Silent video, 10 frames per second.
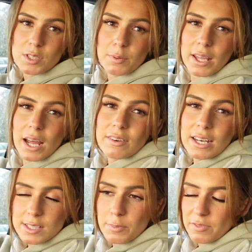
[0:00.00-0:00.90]
so we can have a
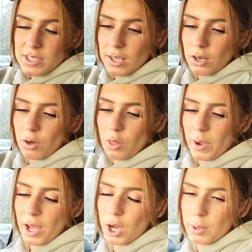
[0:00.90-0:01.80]
little bit of a sing along on the
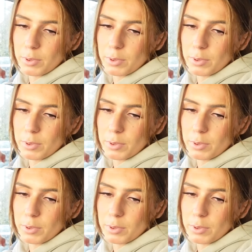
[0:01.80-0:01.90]
way home,